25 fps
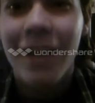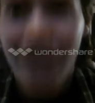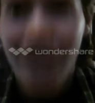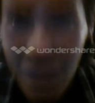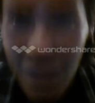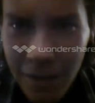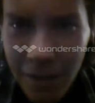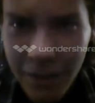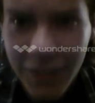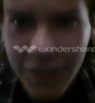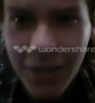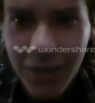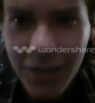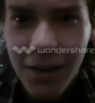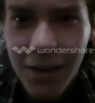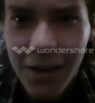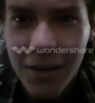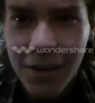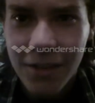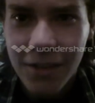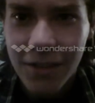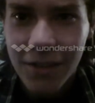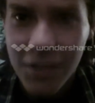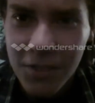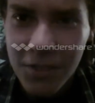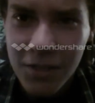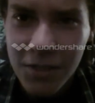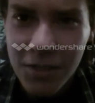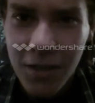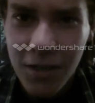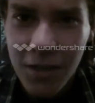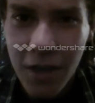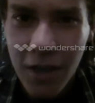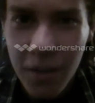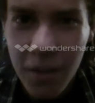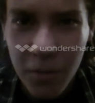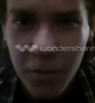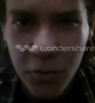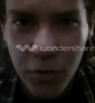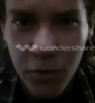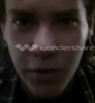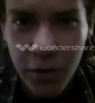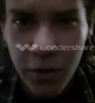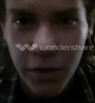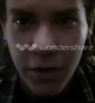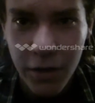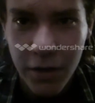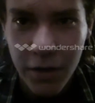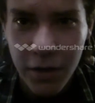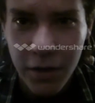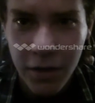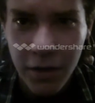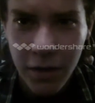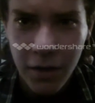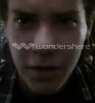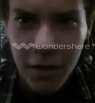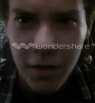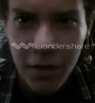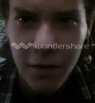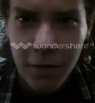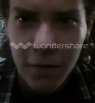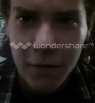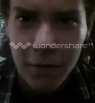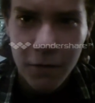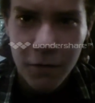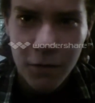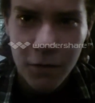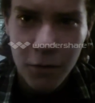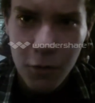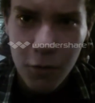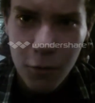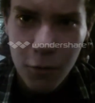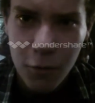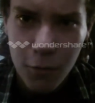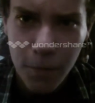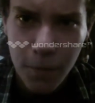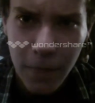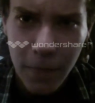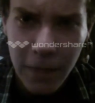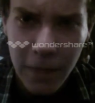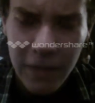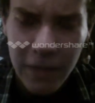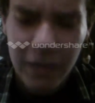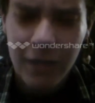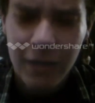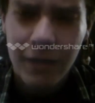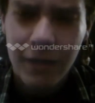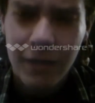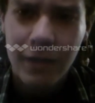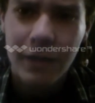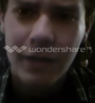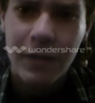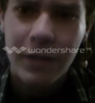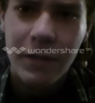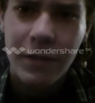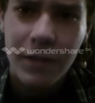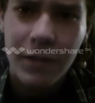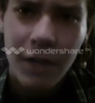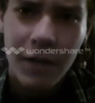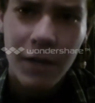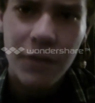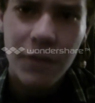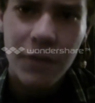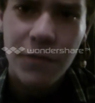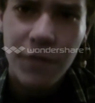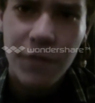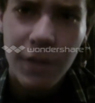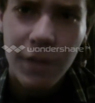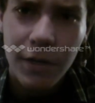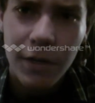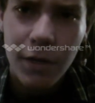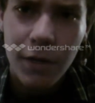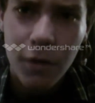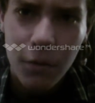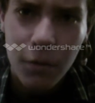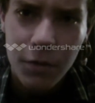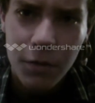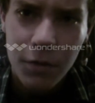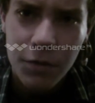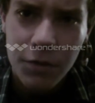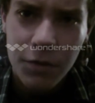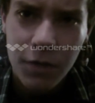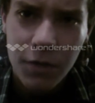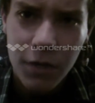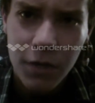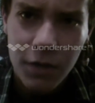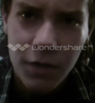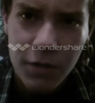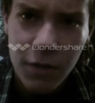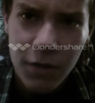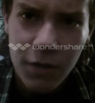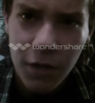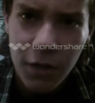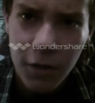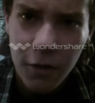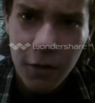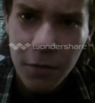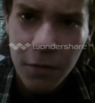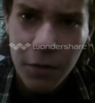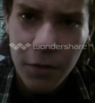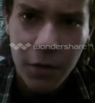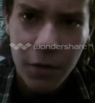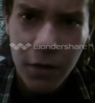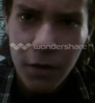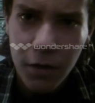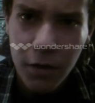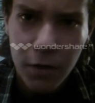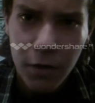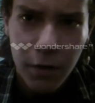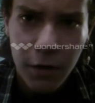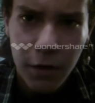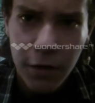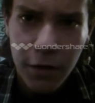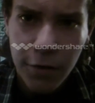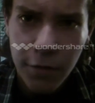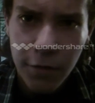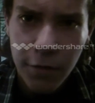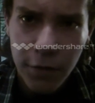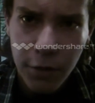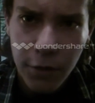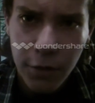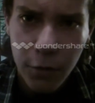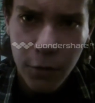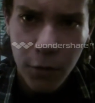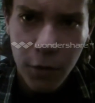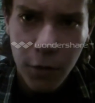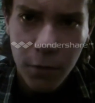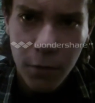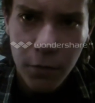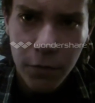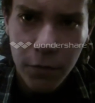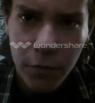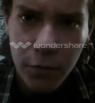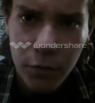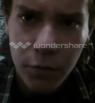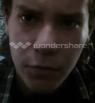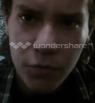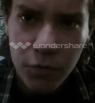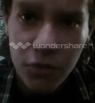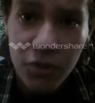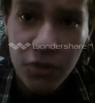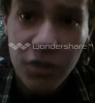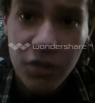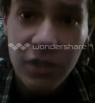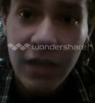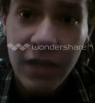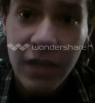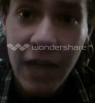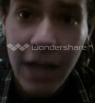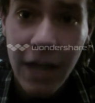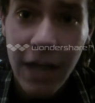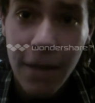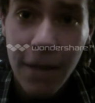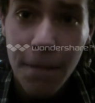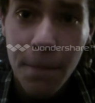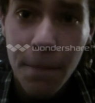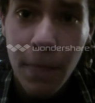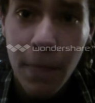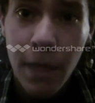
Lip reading: Hey guys, this is the Game Critic. So today's video is it's not going to be any video game review just yet.